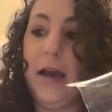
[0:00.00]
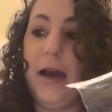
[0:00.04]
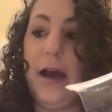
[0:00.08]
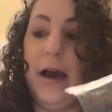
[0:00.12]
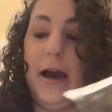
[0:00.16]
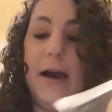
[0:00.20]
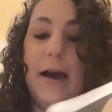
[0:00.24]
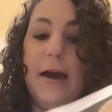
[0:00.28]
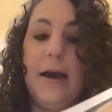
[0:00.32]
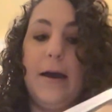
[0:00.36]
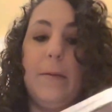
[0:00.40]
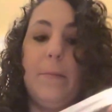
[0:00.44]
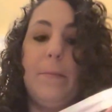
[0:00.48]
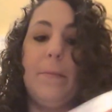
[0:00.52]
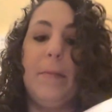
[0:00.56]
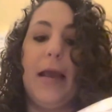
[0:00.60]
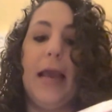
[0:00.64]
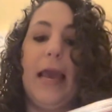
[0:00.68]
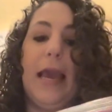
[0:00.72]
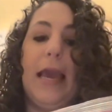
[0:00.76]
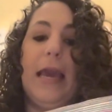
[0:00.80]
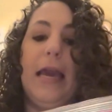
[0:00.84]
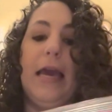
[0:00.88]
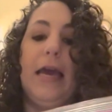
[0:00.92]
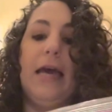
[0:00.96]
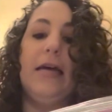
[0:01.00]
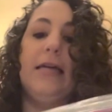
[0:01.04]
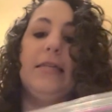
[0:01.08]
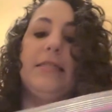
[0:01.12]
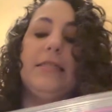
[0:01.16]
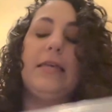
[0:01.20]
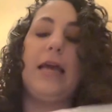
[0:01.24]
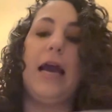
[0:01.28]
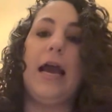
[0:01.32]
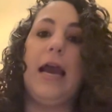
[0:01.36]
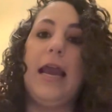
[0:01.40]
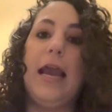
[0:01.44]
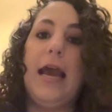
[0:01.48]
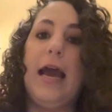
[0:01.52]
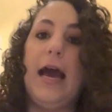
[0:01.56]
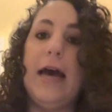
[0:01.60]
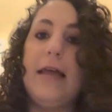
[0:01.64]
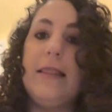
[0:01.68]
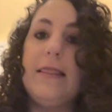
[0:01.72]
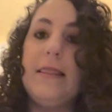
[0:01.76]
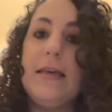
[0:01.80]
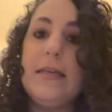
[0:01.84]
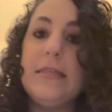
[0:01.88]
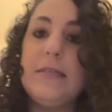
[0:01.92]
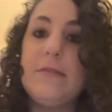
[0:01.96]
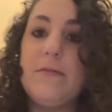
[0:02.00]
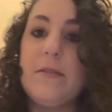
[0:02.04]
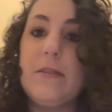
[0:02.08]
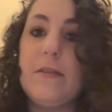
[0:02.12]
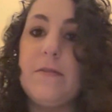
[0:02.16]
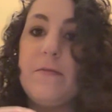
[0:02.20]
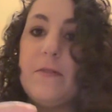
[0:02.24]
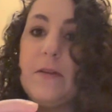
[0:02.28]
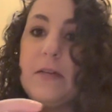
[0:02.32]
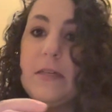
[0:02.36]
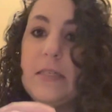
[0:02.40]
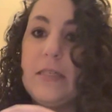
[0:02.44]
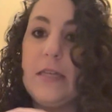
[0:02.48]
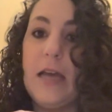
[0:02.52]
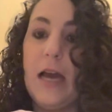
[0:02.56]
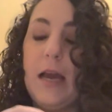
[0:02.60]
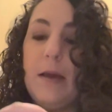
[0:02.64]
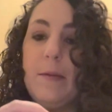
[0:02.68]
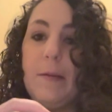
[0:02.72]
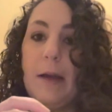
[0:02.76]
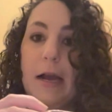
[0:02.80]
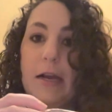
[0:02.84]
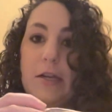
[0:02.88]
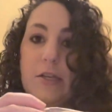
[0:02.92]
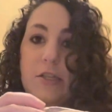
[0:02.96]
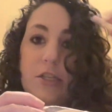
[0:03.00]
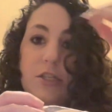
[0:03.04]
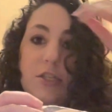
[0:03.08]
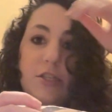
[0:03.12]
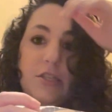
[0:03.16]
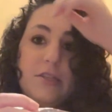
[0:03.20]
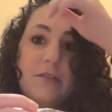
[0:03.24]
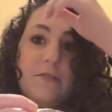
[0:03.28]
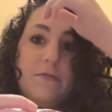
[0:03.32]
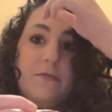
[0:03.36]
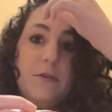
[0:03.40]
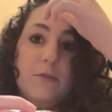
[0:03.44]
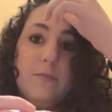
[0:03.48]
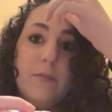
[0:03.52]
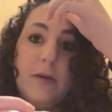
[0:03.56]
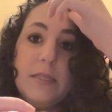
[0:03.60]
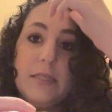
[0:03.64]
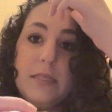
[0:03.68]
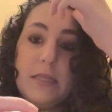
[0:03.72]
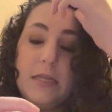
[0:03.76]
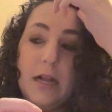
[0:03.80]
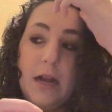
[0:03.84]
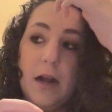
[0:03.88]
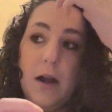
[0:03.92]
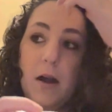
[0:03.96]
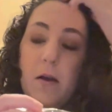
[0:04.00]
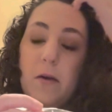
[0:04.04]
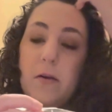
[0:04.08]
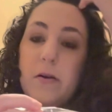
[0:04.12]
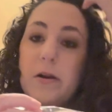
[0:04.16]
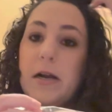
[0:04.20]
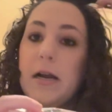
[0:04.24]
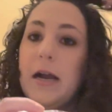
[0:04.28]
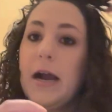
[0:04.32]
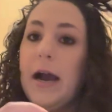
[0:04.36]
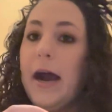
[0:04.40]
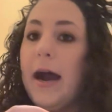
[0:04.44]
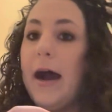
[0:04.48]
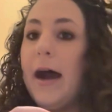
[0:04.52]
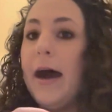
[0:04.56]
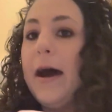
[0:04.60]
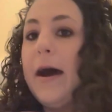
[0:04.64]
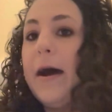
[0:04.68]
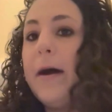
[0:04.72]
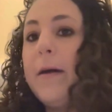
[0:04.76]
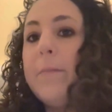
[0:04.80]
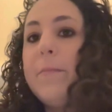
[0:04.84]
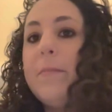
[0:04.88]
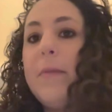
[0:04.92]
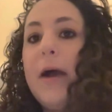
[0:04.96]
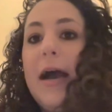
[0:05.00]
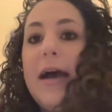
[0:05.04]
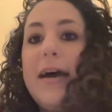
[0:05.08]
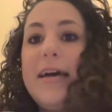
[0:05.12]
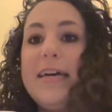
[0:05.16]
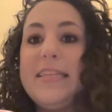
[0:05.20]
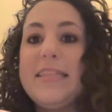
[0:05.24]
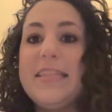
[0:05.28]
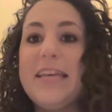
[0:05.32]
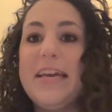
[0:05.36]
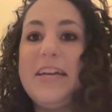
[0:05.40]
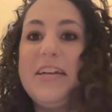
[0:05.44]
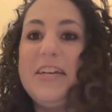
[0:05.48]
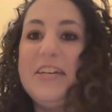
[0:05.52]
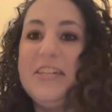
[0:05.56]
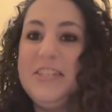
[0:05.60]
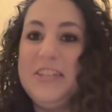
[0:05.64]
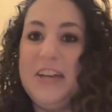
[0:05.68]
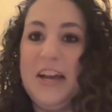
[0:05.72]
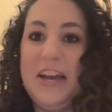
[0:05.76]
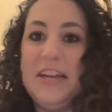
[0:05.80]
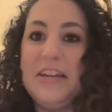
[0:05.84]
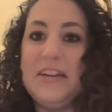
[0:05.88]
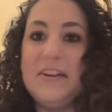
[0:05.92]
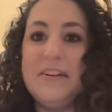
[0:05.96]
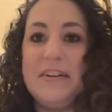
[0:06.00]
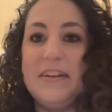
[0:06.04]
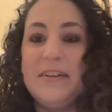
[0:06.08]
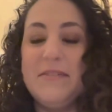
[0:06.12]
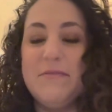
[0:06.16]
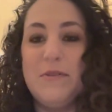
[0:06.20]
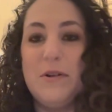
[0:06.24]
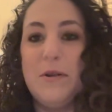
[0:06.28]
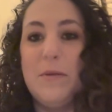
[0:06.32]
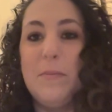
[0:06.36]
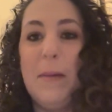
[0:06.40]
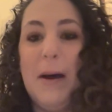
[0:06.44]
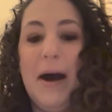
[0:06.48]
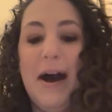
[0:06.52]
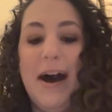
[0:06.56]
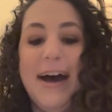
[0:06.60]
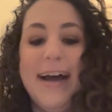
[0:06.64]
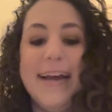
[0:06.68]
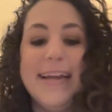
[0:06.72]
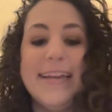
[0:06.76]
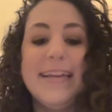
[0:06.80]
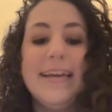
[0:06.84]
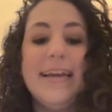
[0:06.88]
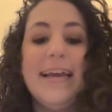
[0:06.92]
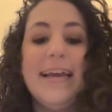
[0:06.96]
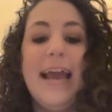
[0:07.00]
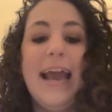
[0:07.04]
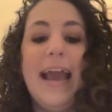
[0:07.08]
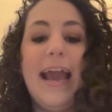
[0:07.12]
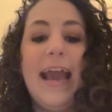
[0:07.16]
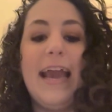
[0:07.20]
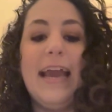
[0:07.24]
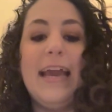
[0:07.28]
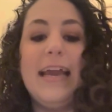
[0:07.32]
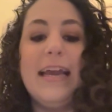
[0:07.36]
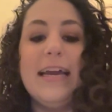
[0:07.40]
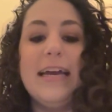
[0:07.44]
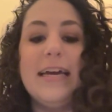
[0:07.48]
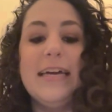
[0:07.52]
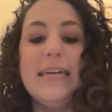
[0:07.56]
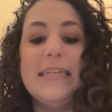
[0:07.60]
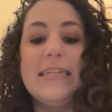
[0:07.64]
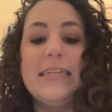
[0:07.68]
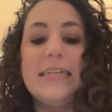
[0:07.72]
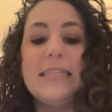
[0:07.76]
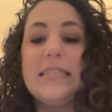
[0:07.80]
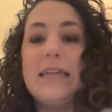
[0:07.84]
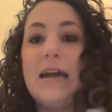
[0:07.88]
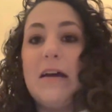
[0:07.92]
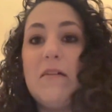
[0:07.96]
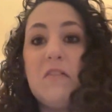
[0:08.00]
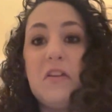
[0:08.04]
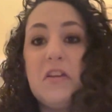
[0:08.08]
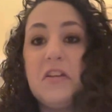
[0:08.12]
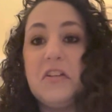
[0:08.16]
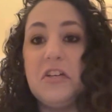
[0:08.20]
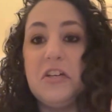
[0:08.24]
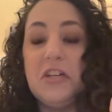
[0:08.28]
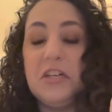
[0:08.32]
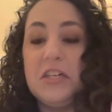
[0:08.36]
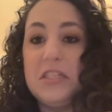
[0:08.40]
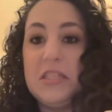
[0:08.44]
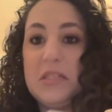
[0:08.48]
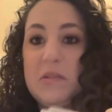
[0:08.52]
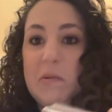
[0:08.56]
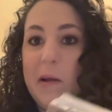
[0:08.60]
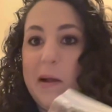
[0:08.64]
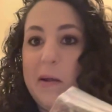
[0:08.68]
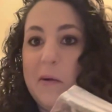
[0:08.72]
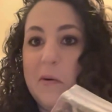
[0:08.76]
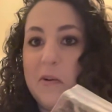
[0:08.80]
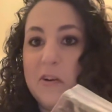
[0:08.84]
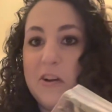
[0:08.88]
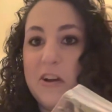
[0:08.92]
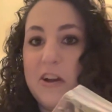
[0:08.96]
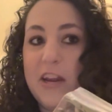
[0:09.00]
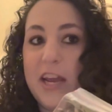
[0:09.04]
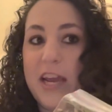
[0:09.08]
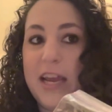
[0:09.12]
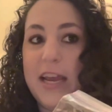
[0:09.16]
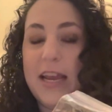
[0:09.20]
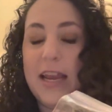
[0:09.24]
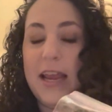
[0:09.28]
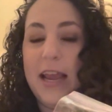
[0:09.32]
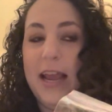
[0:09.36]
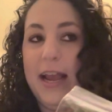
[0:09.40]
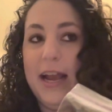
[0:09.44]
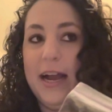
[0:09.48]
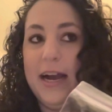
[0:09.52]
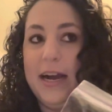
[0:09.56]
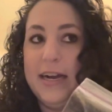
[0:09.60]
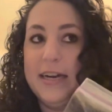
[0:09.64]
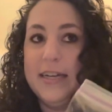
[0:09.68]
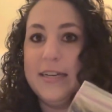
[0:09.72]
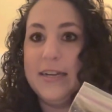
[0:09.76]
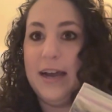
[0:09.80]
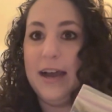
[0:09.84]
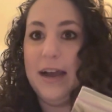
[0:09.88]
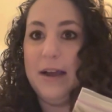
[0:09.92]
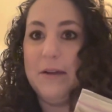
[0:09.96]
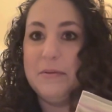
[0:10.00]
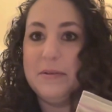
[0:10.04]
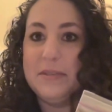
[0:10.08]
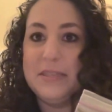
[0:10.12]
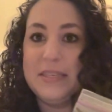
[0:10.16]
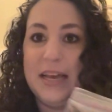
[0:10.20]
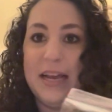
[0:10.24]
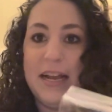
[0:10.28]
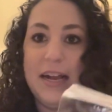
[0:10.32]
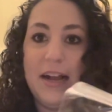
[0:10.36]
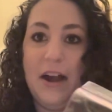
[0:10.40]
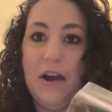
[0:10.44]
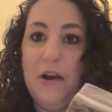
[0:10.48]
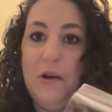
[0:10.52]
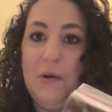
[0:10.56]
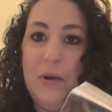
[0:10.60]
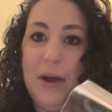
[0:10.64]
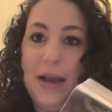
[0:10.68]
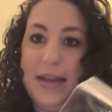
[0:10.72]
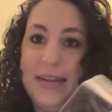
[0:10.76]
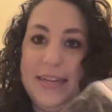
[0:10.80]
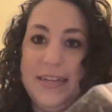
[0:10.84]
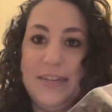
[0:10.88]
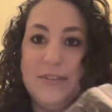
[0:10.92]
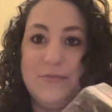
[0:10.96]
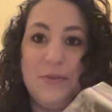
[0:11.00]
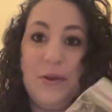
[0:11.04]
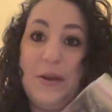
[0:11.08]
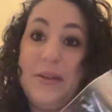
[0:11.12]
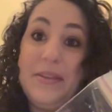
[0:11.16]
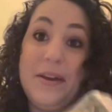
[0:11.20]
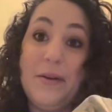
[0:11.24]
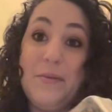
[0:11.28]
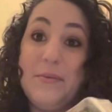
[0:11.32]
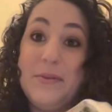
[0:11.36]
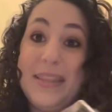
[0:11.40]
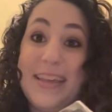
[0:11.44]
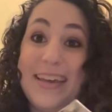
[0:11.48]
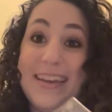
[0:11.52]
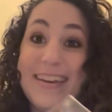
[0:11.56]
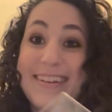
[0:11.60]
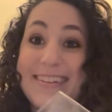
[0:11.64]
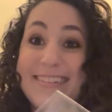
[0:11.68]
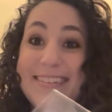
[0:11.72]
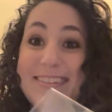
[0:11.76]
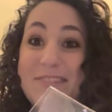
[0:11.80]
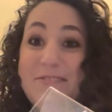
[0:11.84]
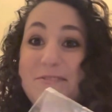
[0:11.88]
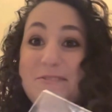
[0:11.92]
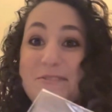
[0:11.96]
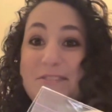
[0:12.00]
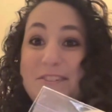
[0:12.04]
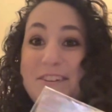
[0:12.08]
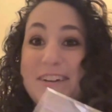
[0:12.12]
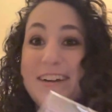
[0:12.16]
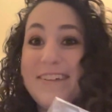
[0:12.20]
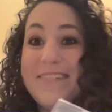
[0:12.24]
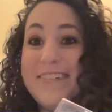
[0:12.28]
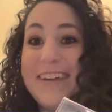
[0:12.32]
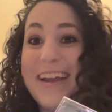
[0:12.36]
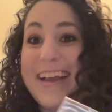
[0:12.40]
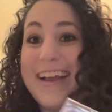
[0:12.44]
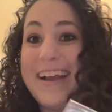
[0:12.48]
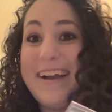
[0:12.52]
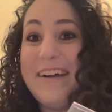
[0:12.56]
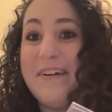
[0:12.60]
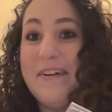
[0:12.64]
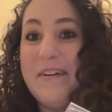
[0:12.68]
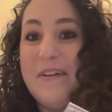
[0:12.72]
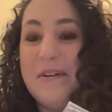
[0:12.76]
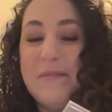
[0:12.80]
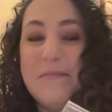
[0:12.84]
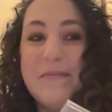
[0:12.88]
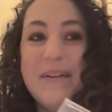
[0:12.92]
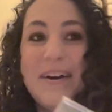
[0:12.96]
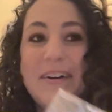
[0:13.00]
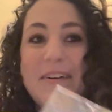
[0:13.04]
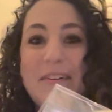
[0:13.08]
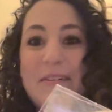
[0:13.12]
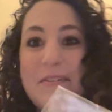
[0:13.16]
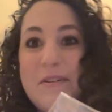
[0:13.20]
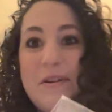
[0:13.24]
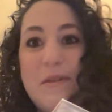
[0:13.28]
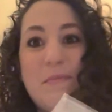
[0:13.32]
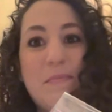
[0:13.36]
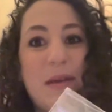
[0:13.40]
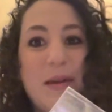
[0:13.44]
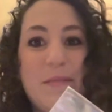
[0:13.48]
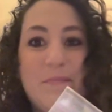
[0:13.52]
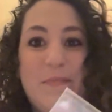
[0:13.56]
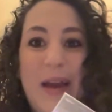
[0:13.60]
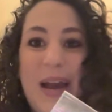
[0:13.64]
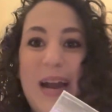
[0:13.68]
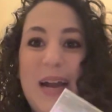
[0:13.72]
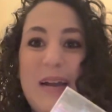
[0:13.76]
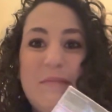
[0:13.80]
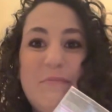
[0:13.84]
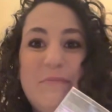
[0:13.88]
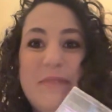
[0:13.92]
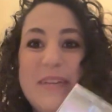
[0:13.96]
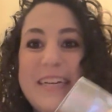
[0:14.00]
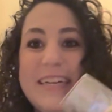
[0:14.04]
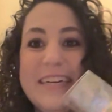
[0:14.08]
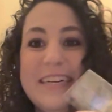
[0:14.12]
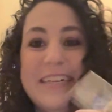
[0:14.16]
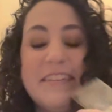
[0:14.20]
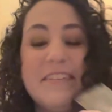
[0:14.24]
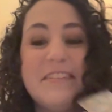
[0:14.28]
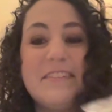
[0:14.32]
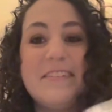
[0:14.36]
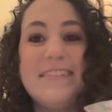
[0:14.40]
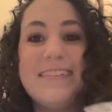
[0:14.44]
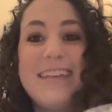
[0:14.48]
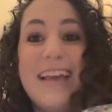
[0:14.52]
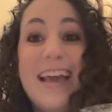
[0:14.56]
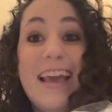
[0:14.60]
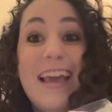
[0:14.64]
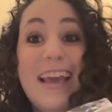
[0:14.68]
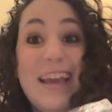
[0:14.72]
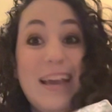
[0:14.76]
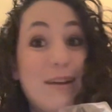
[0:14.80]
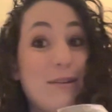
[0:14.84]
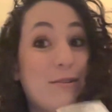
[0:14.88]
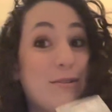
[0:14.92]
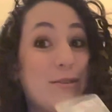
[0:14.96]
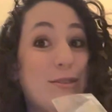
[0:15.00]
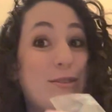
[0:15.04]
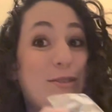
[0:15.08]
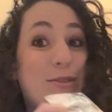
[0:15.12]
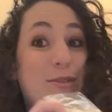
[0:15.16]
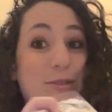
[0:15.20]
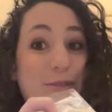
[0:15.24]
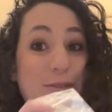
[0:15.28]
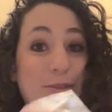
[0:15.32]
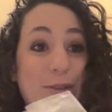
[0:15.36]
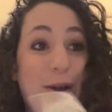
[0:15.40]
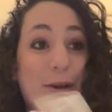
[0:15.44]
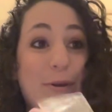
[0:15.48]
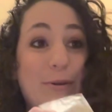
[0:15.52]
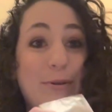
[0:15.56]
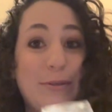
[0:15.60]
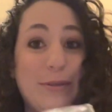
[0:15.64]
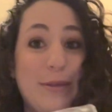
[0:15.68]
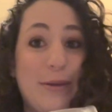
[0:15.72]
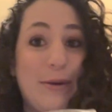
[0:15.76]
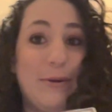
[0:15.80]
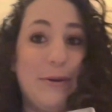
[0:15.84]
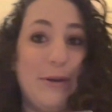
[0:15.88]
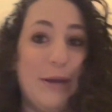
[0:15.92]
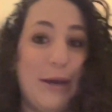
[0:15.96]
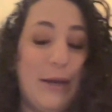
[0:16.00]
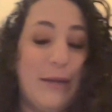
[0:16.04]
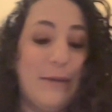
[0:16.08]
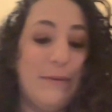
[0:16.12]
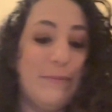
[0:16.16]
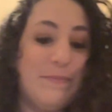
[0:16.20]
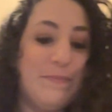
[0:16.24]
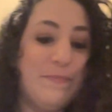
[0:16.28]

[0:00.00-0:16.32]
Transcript: And I had this for the first time actually just a few months ago at like a diner in Vermont, and it sounded good, so I ordered it, and I was like, oh, I need to write down what that is and order it when I get home. Order a big bag because it was so good.